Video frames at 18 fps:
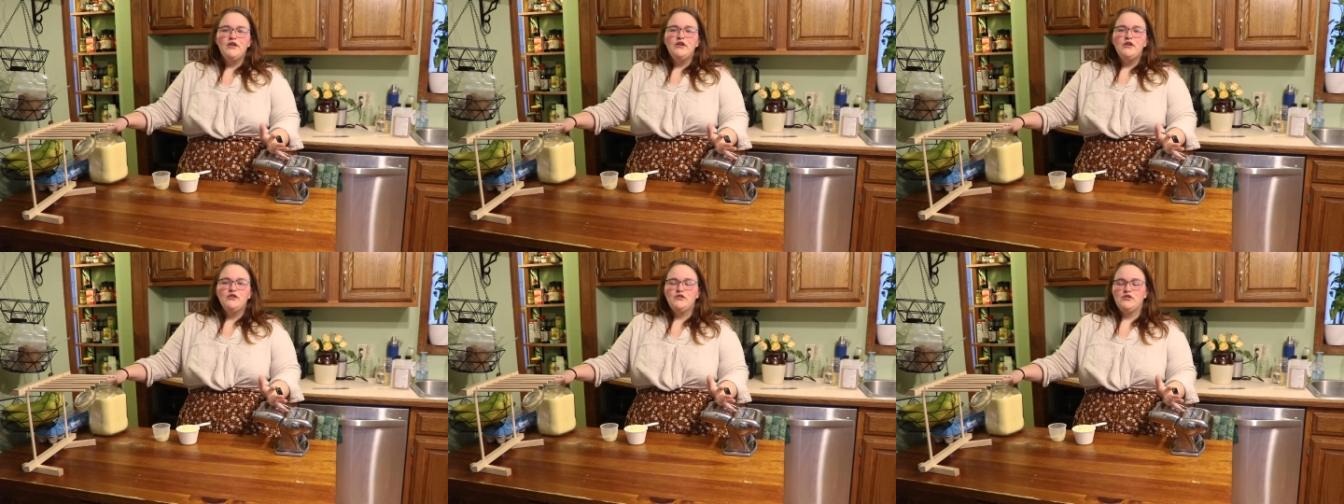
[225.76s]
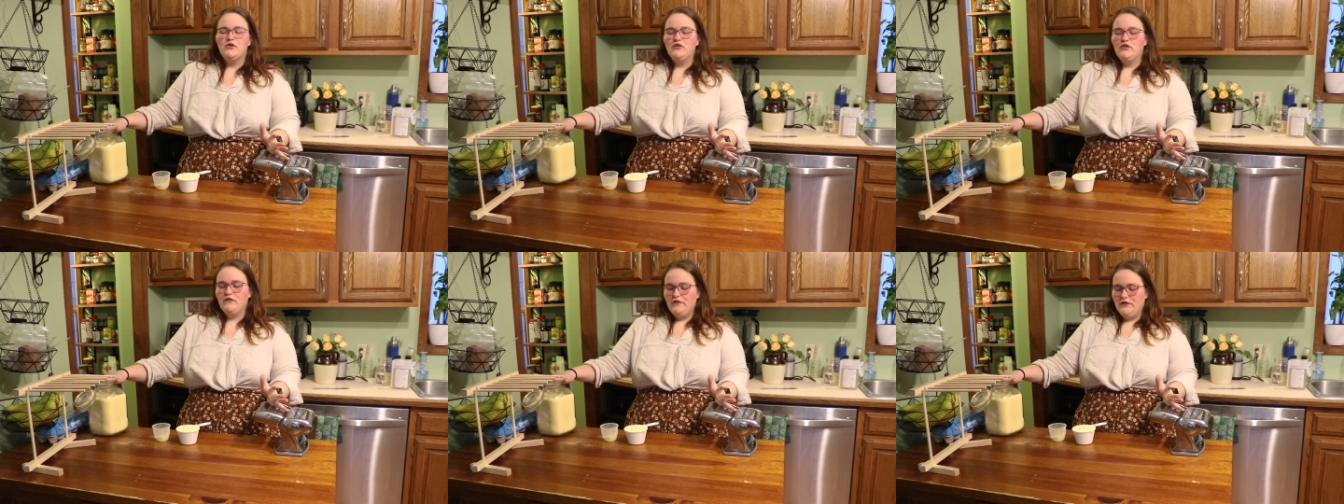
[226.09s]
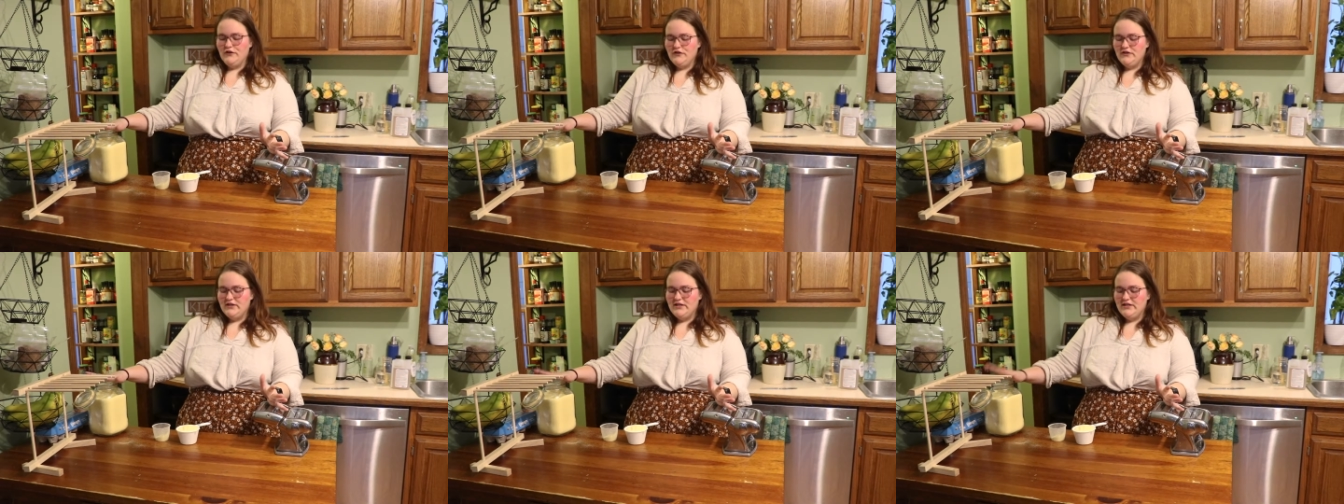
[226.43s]
So the
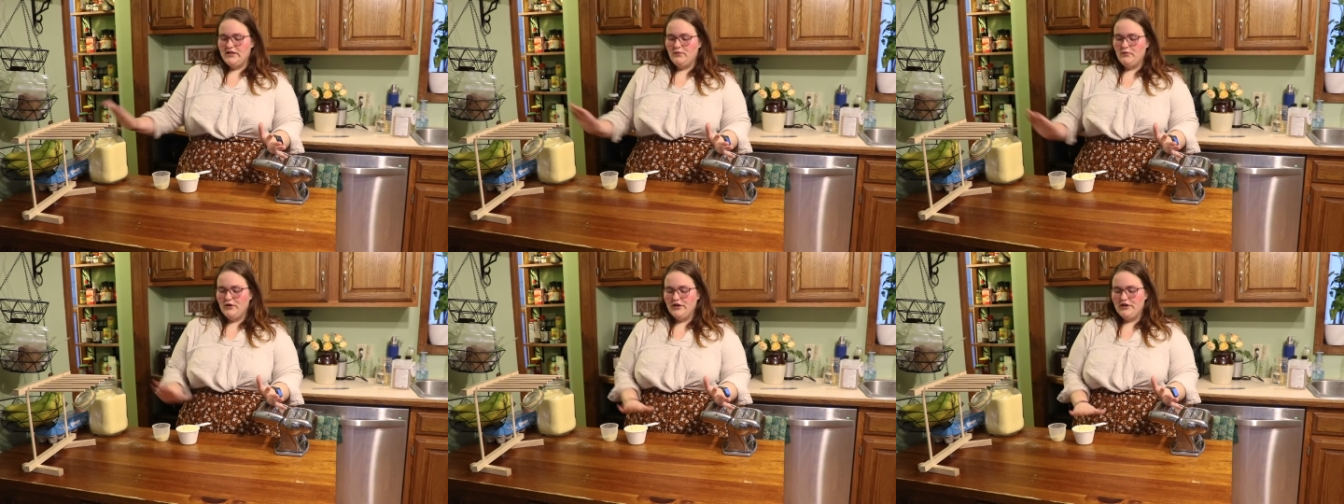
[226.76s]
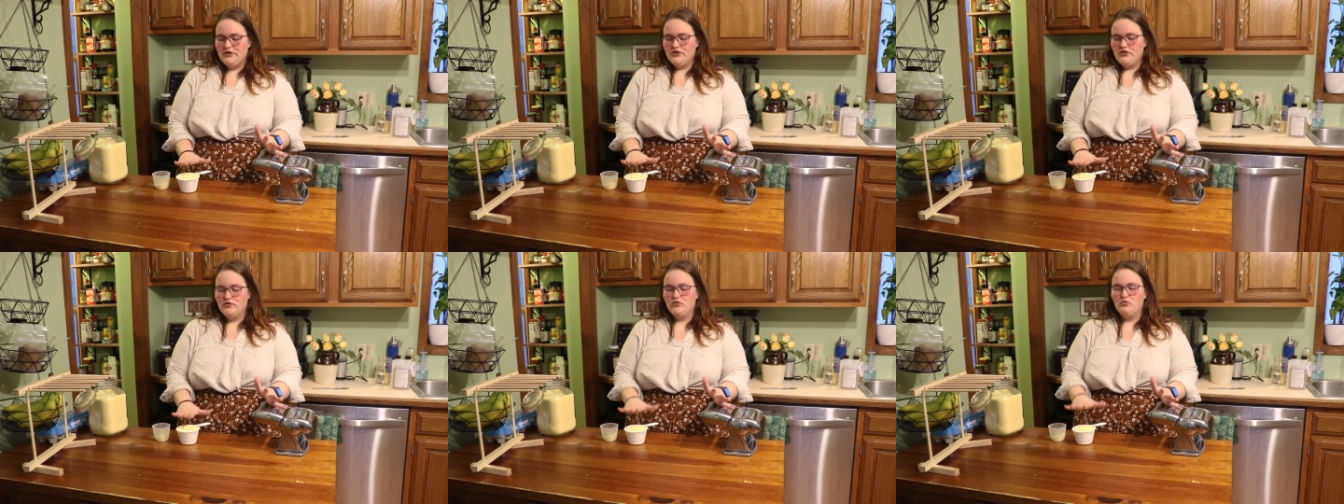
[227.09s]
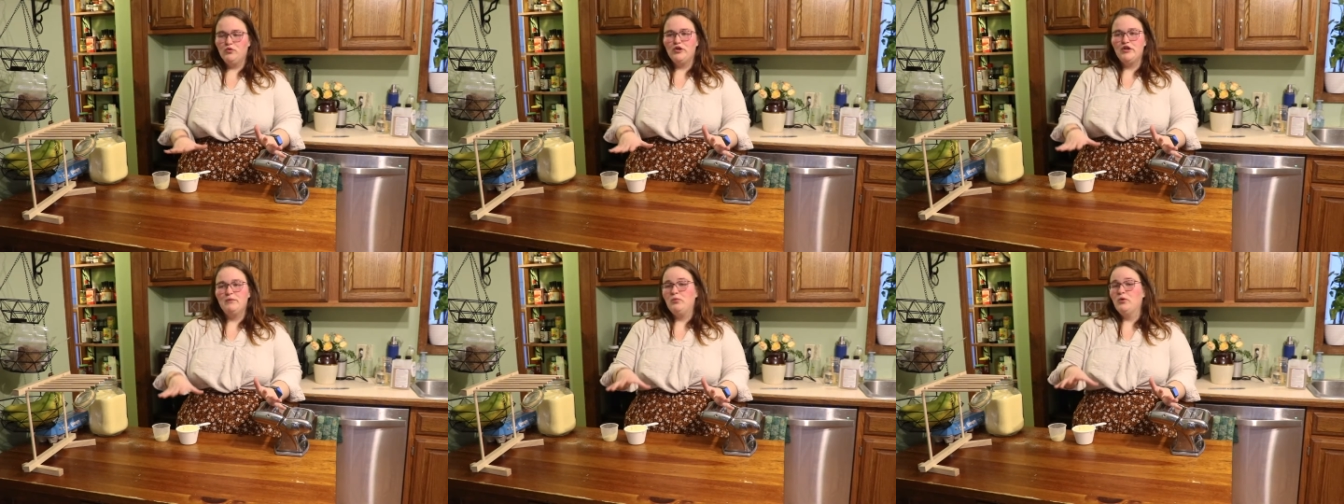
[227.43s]
first thing that we're gonna do is
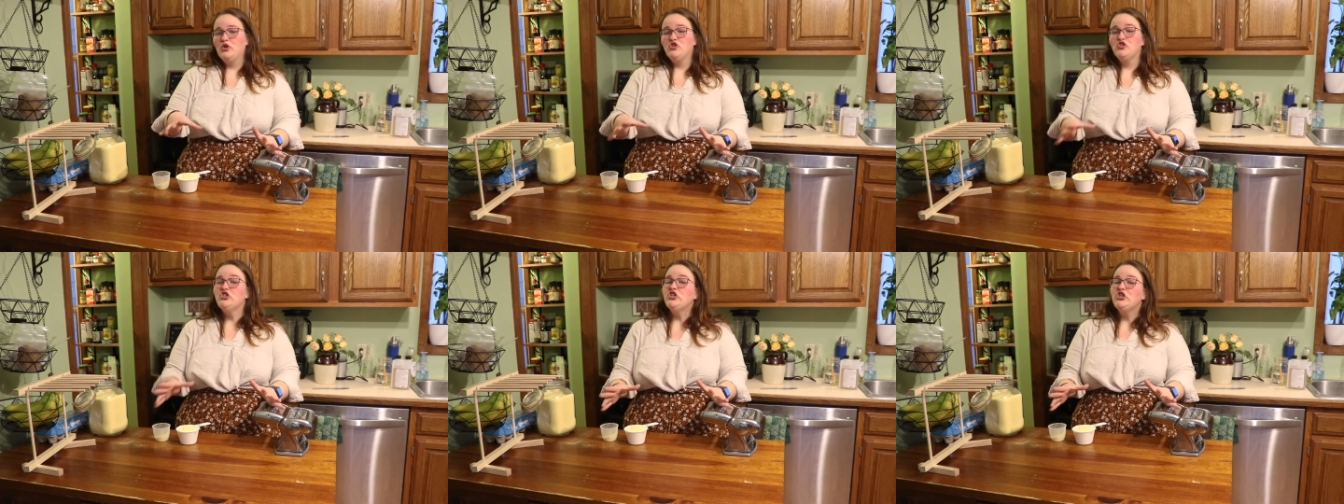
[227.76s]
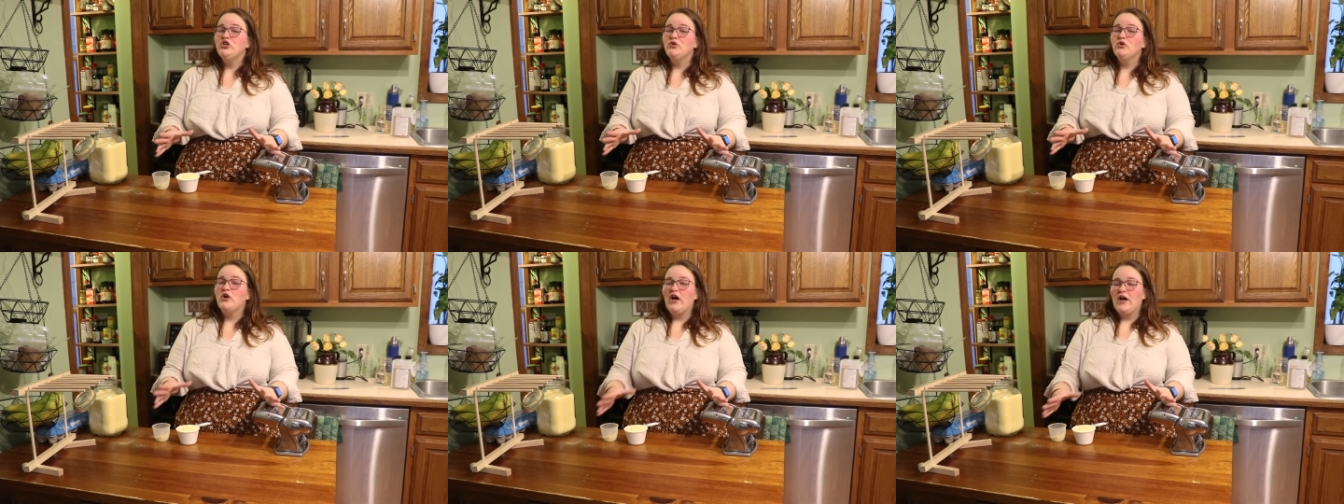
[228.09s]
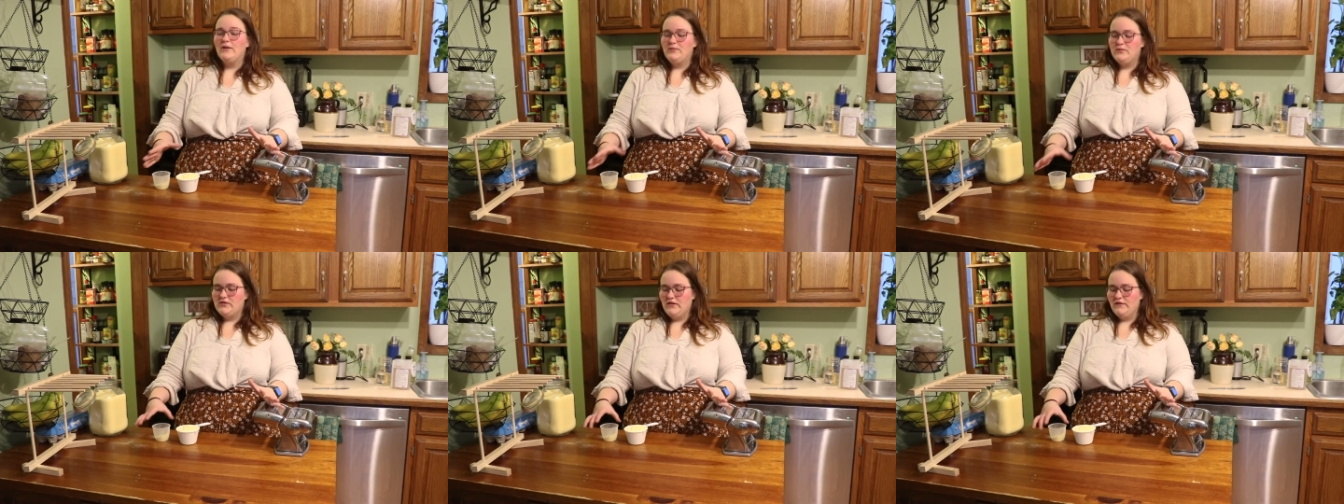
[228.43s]
we're gonna put 2
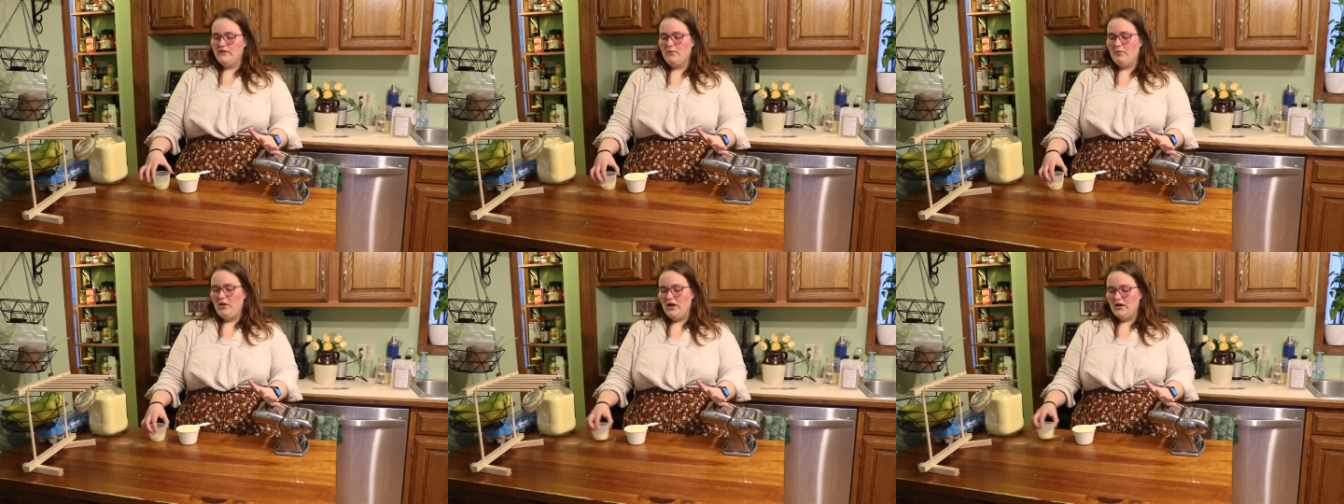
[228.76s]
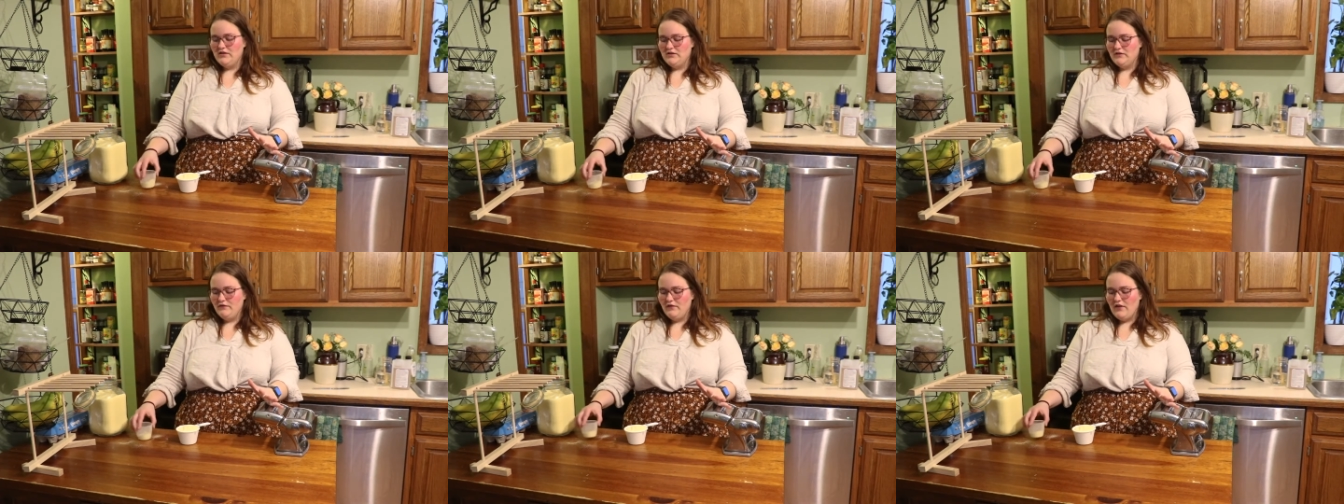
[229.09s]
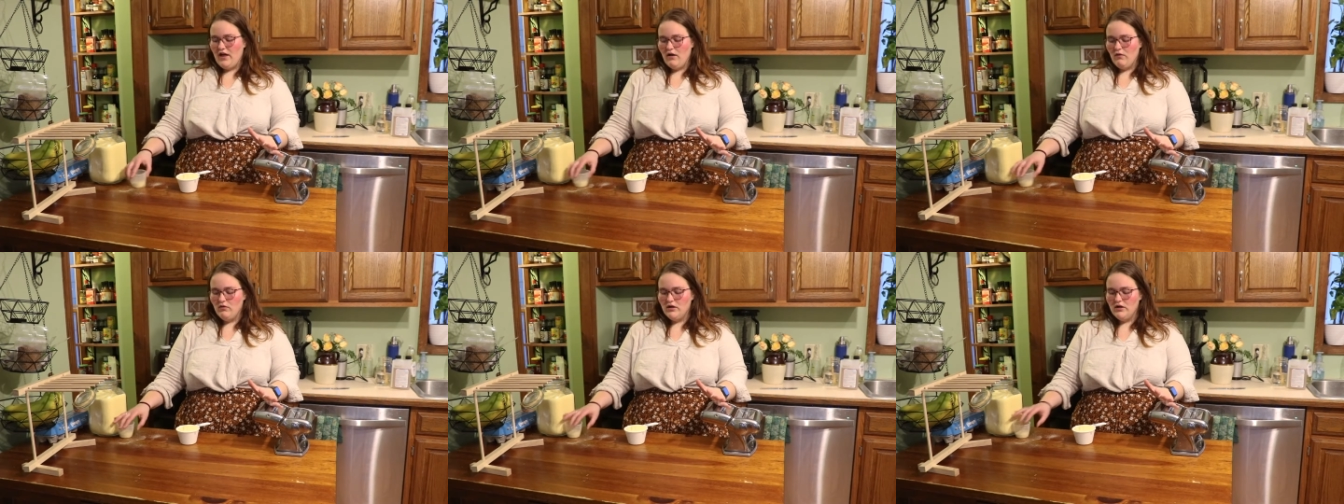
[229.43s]
cups of the pasta
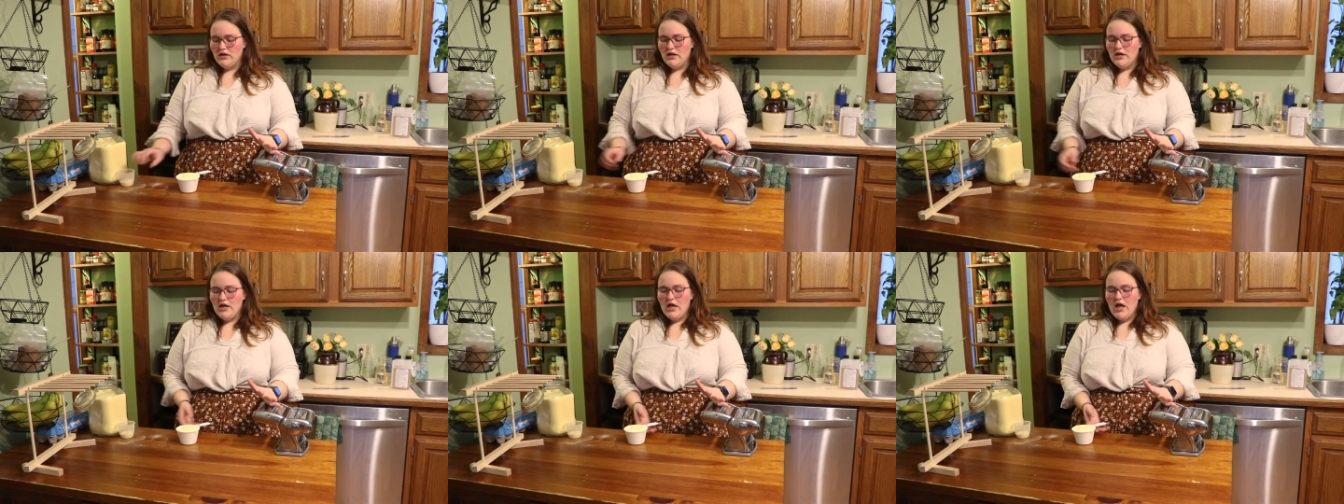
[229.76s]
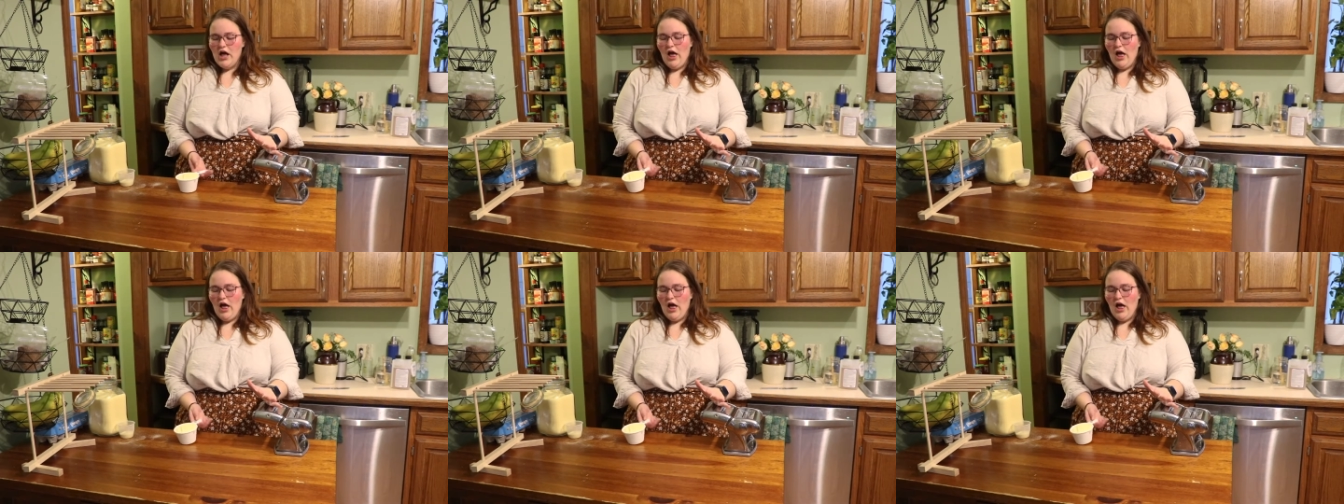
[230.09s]
flour